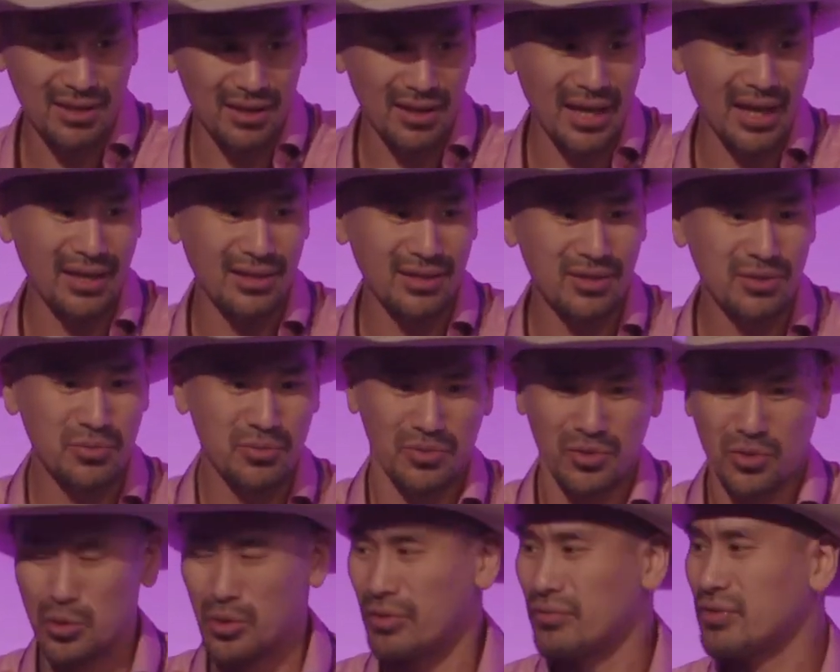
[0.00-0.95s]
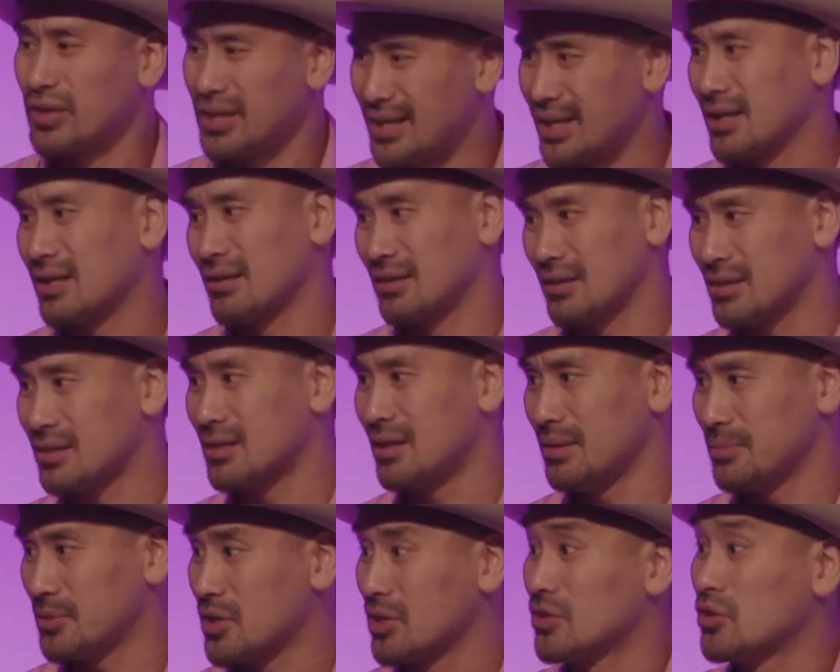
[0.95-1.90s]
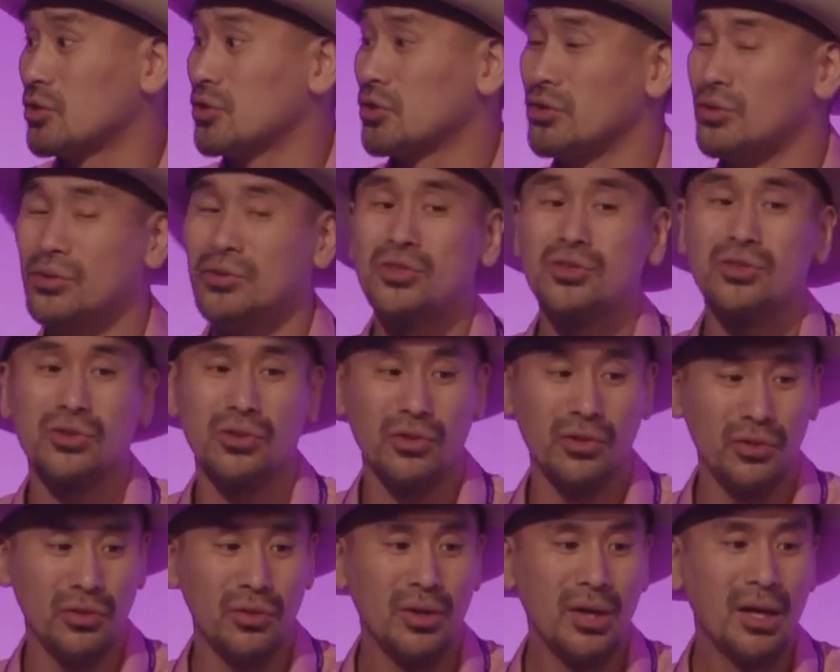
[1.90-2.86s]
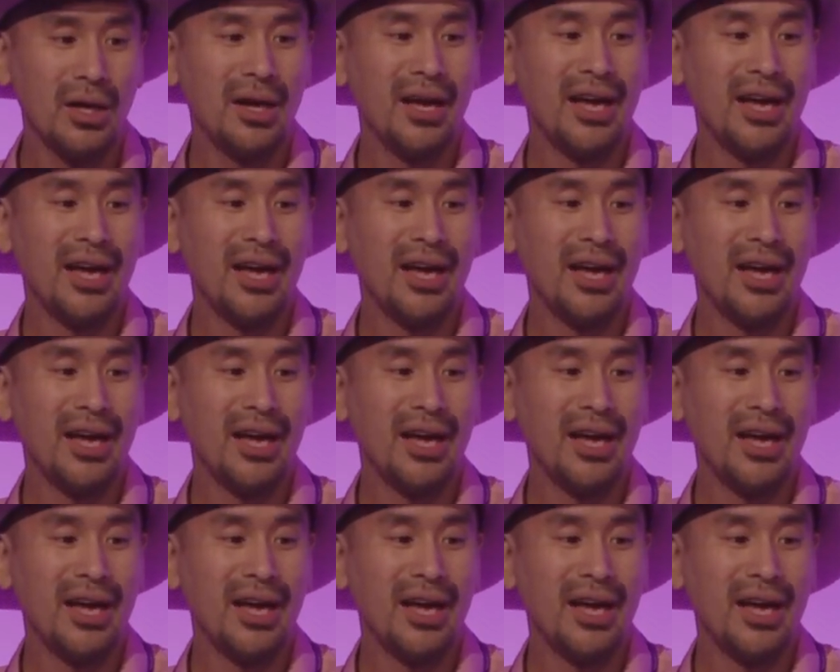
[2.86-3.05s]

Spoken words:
against sort of ridiculous claims because you're used to